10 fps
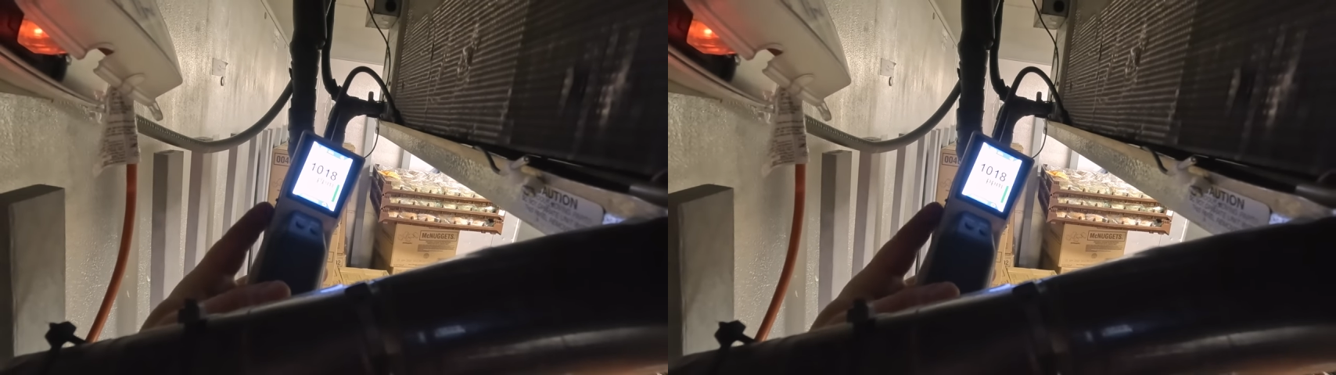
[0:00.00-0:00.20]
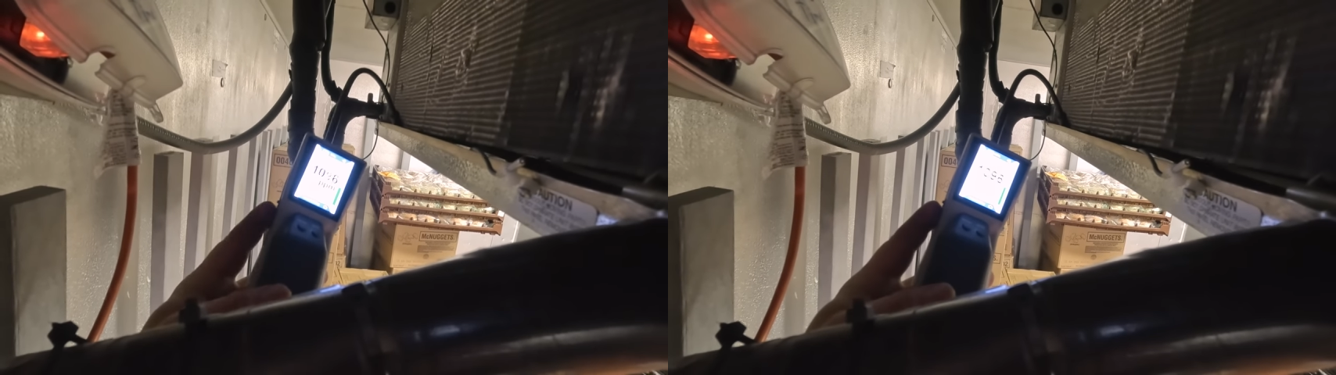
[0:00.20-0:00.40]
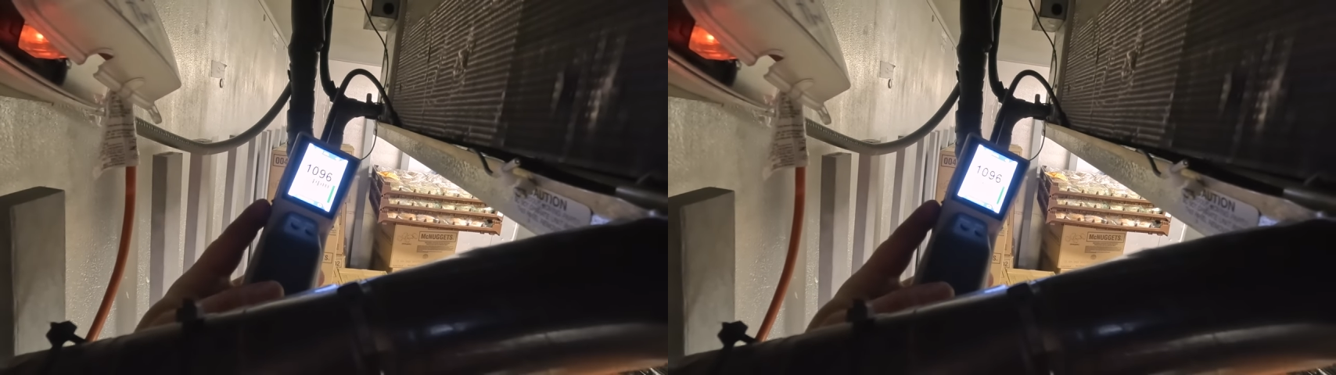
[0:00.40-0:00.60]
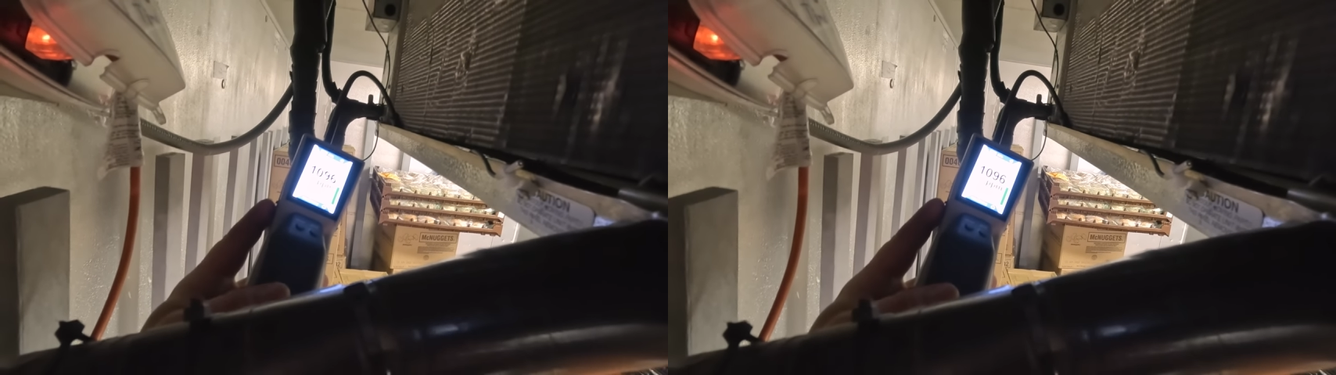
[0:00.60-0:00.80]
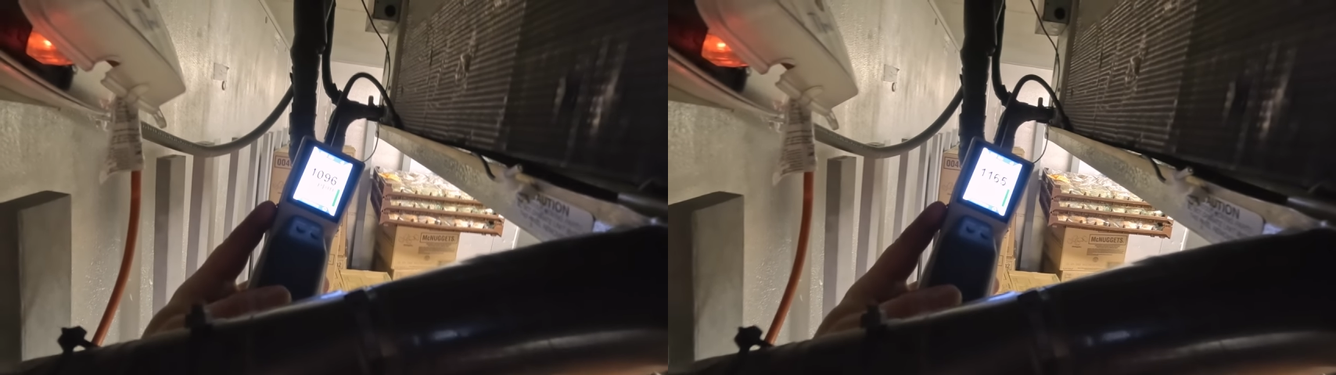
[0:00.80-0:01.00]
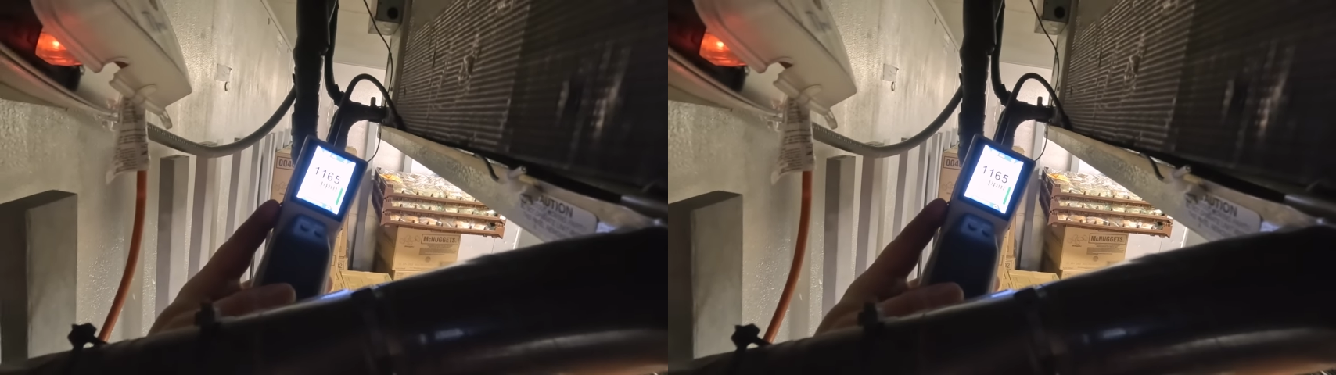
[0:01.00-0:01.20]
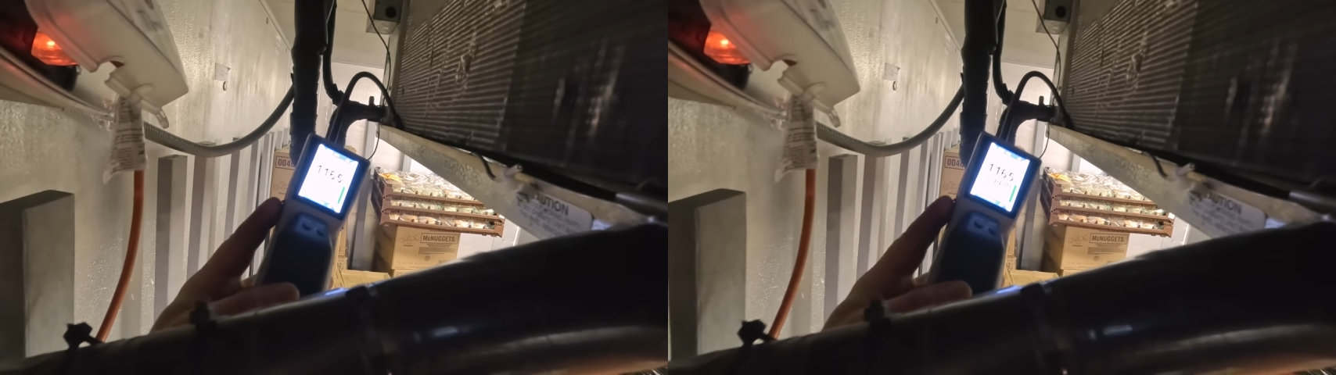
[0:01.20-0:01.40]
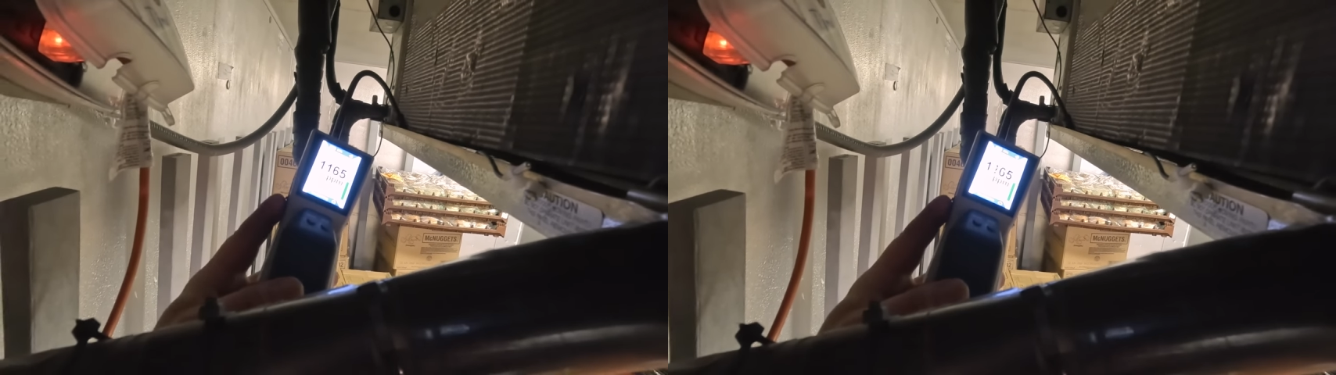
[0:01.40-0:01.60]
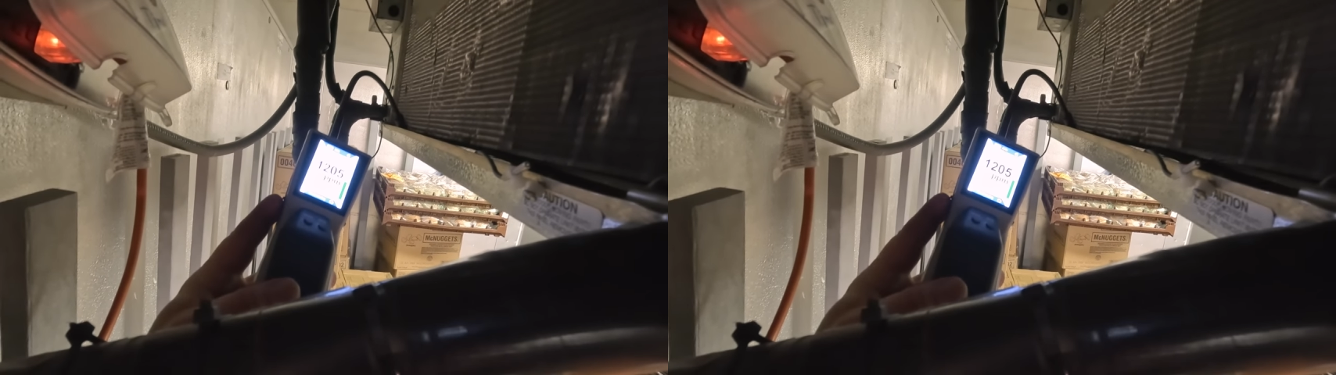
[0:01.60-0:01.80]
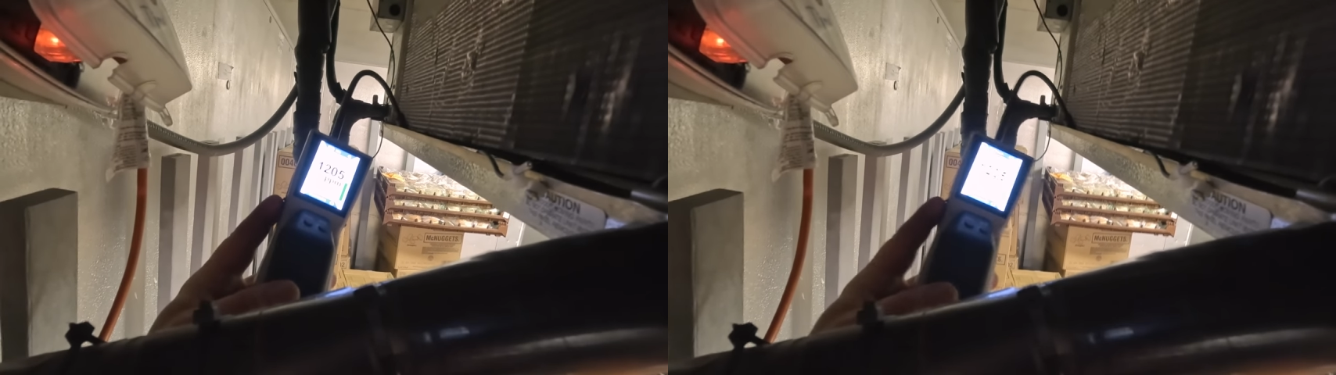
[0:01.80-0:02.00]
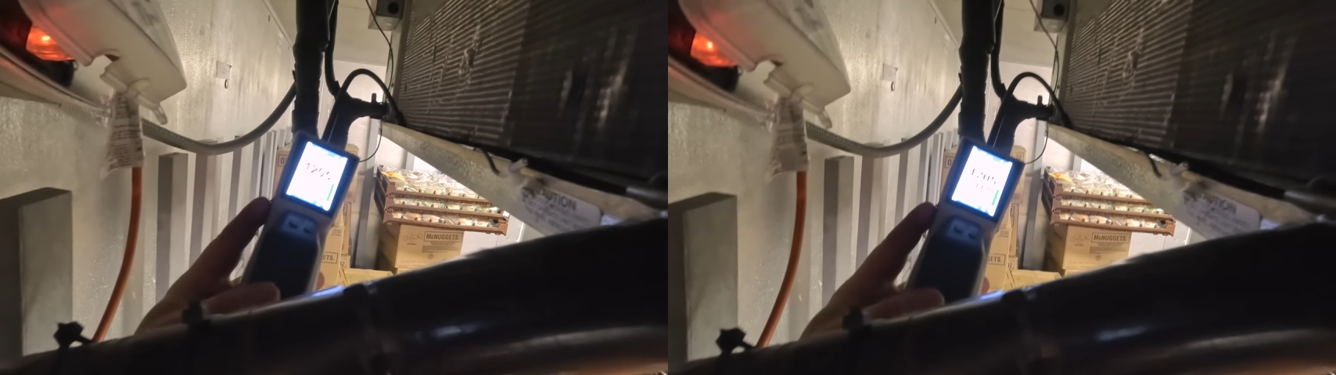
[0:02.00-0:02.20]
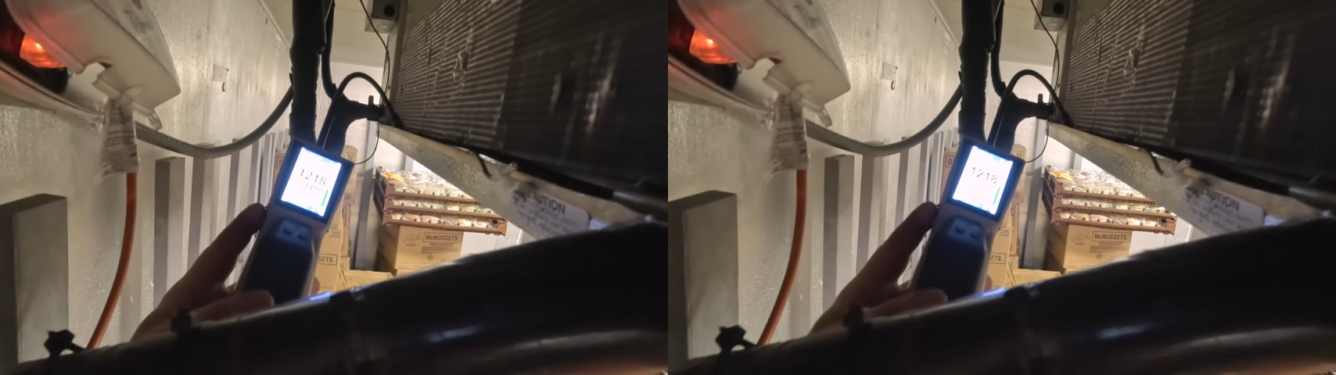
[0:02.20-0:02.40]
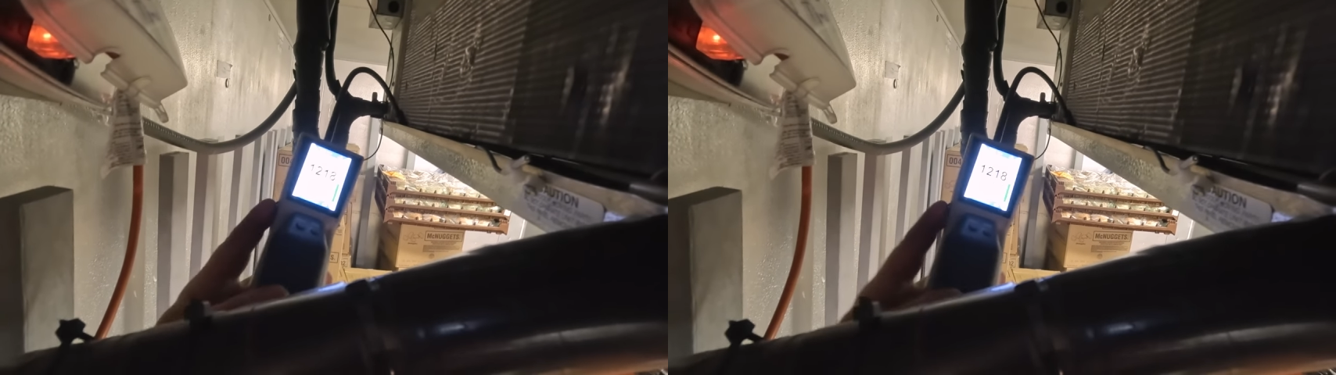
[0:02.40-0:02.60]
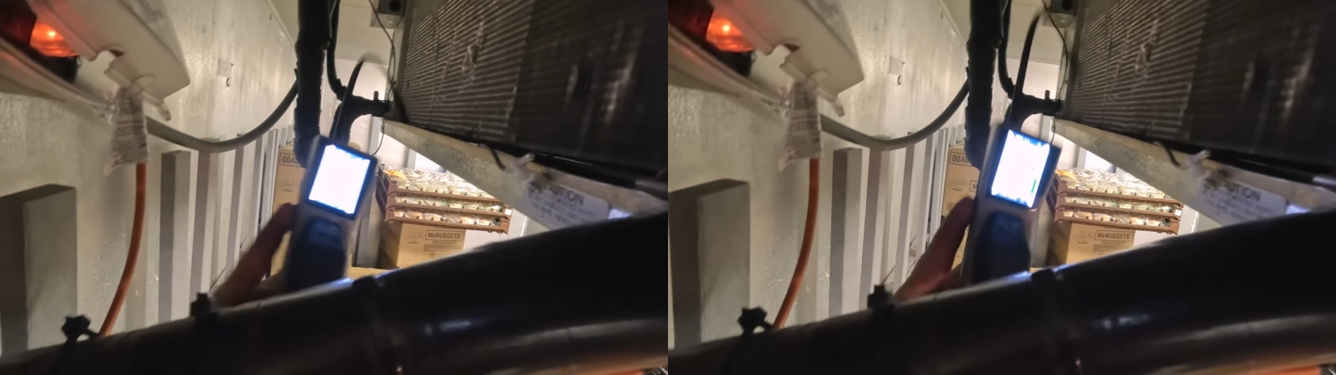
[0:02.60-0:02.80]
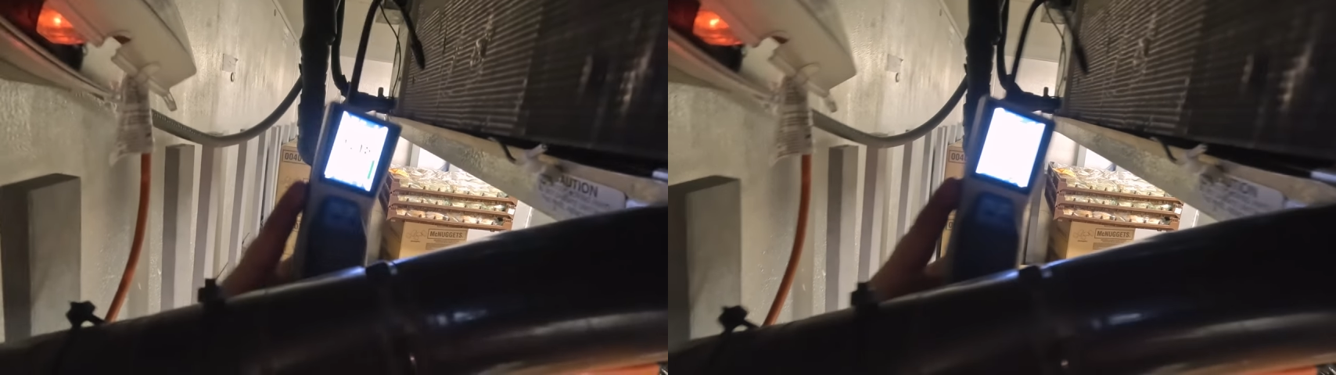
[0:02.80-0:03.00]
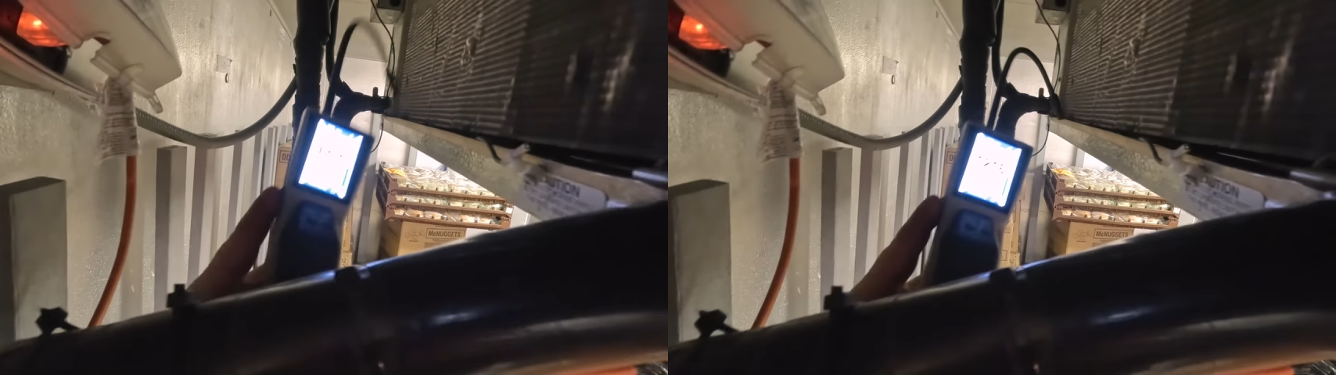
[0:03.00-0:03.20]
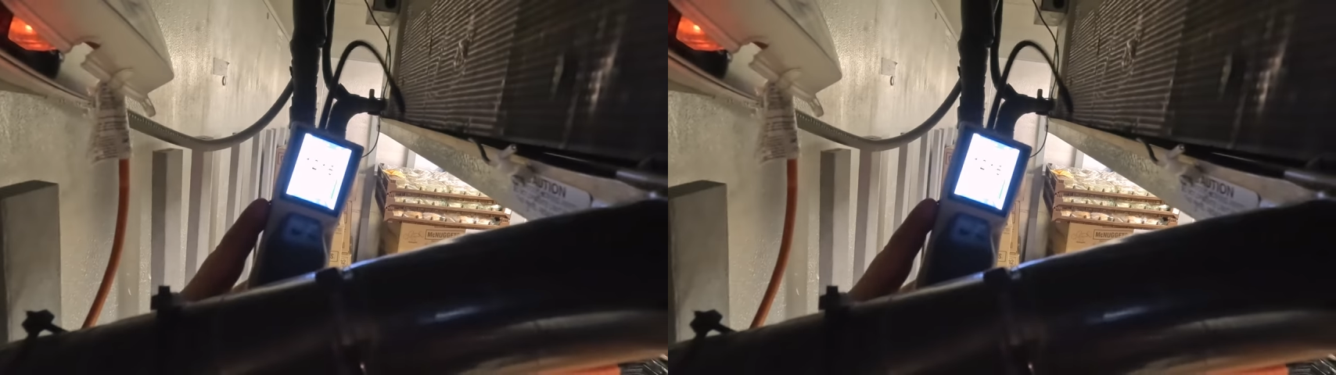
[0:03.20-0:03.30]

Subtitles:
[unreadable: no face in view]